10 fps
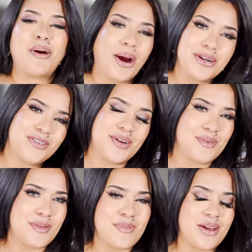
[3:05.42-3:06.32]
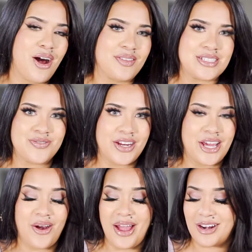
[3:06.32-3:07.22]
partnering with me on this
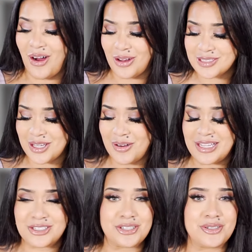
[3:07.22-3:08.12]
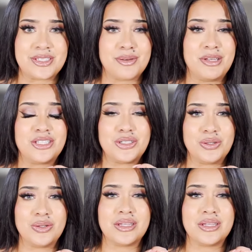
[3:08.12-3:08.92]
video and also introducing me to